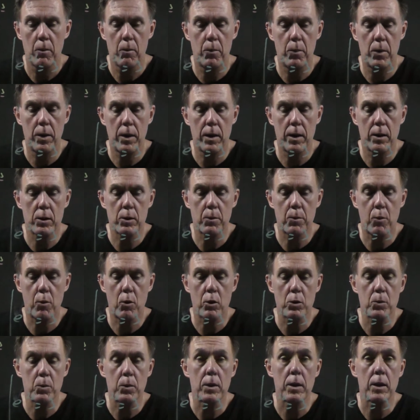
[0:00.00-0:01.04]
b is
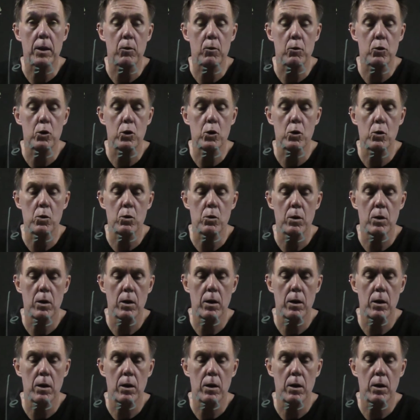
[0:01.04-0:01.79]
approximately equal to